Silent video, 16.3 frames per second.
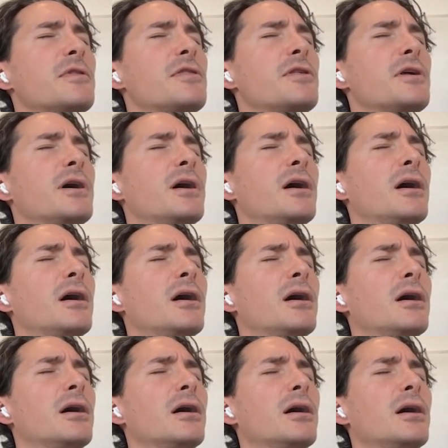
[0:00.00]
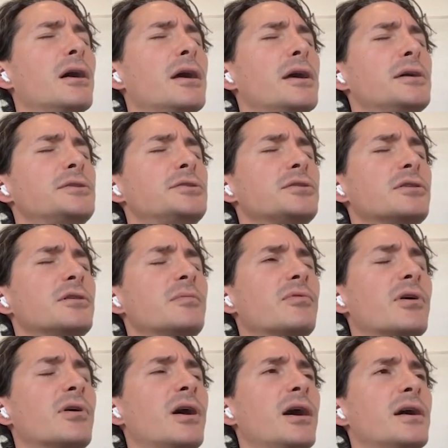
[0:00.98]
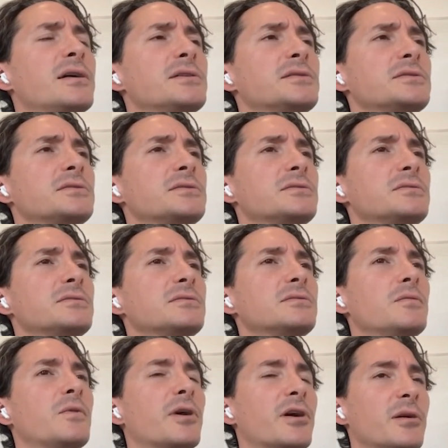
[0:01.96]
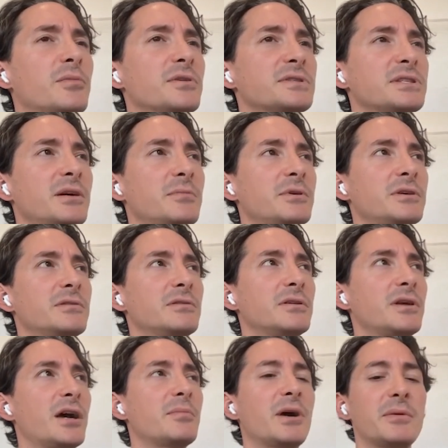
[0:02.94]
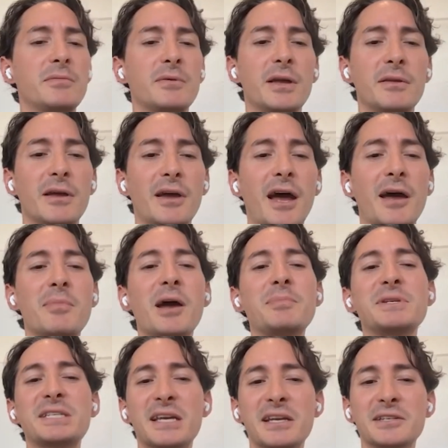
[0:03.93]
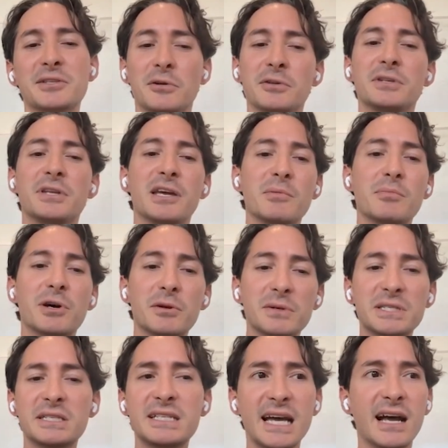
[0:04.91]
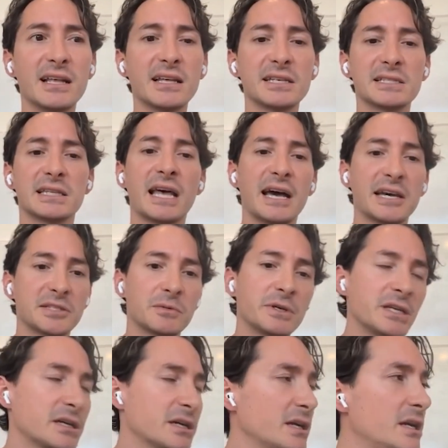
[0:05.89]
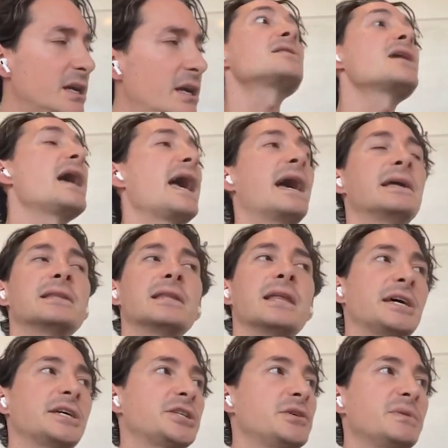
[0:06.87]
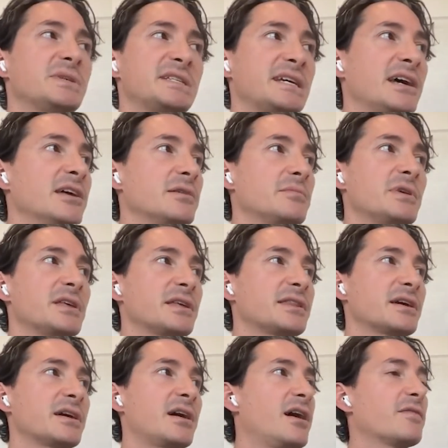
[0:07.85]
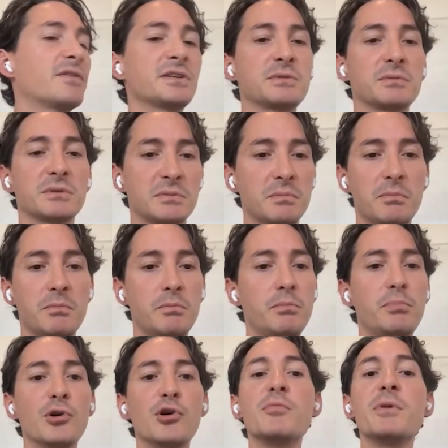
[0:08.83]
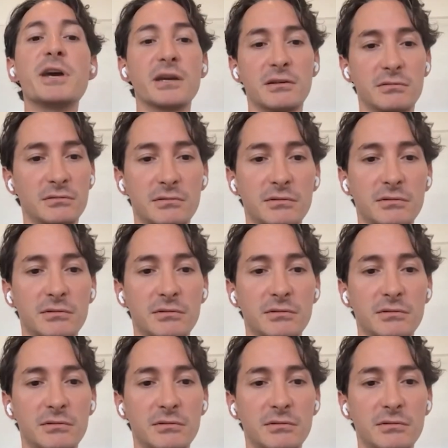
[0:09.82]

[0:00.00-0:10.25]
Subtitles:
the Enterprise Wearable Summit. I might be saying its old name, but it was in Dallas last week. And like she was telling me that the conference was booming,